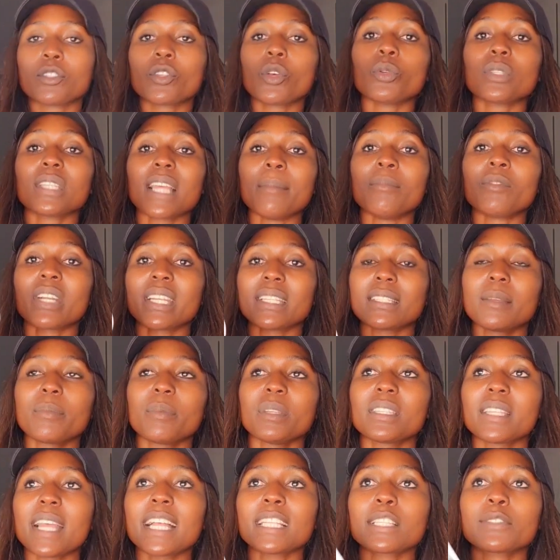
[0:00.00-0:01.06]
so some
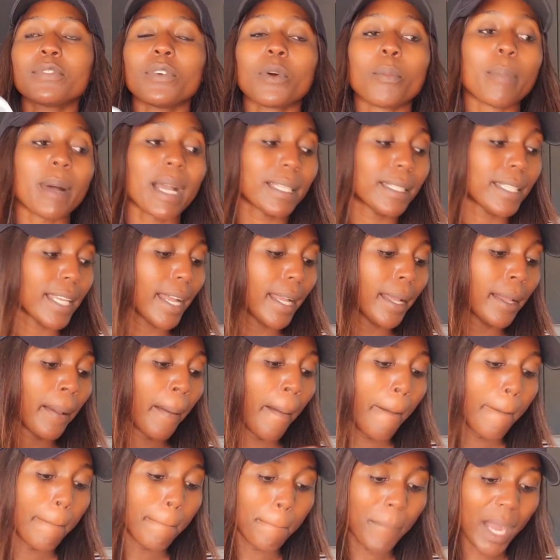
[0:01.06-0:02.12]
recipes ask for butter,
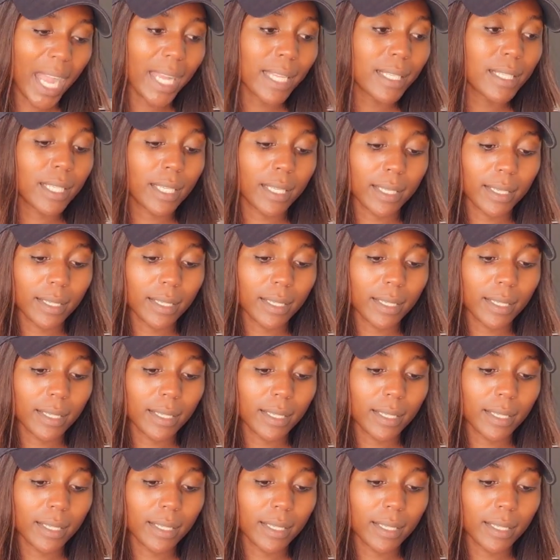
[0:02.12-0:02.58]
but